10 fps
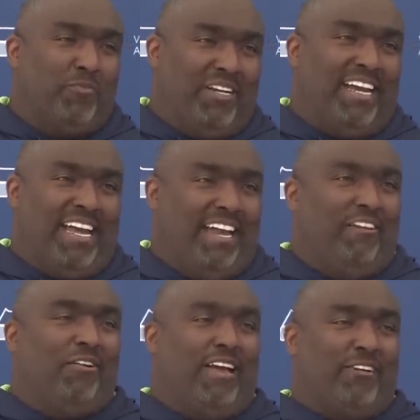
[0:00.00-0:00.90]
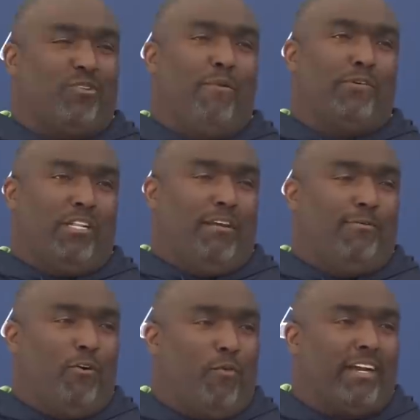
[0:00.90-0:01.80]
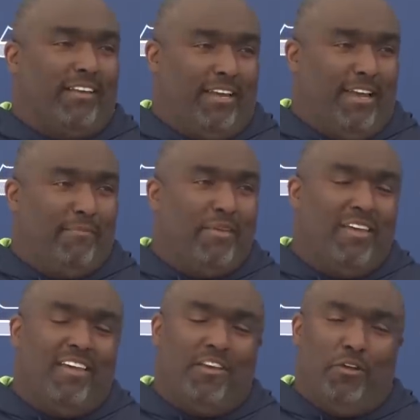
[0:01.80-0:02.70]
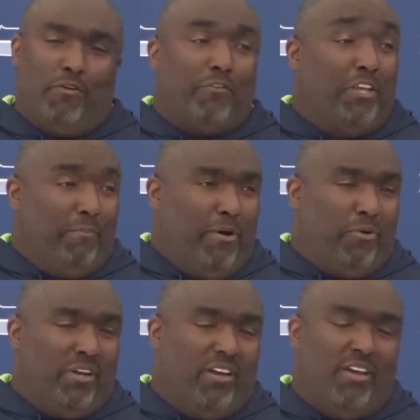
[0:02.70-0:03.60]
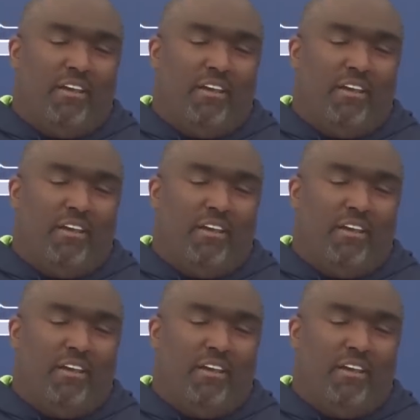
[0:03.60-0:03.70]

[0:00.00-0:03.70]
Put that guy near the line of scrimmage, let him go wreck the game, you know, for the opponent.